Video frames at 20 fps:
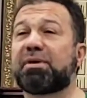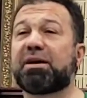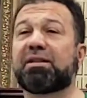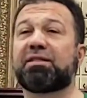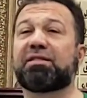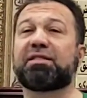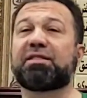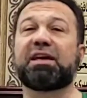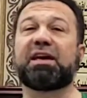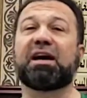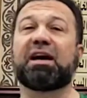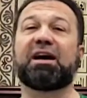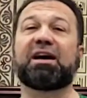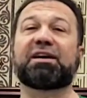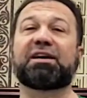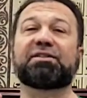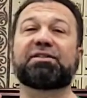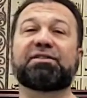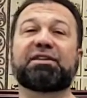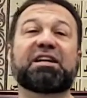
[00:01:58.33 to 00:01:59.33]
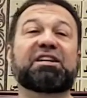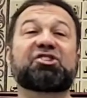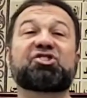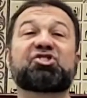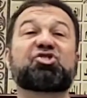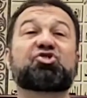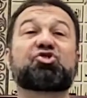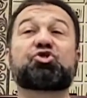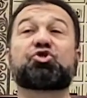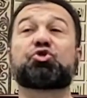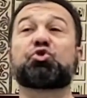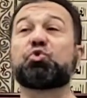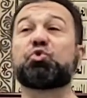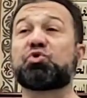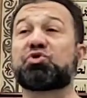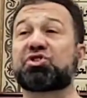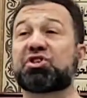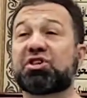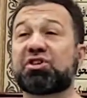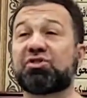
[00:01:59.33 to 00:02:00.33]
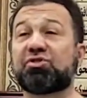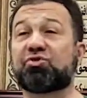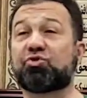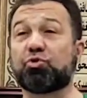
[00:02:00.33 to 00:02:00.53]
and they are not choosing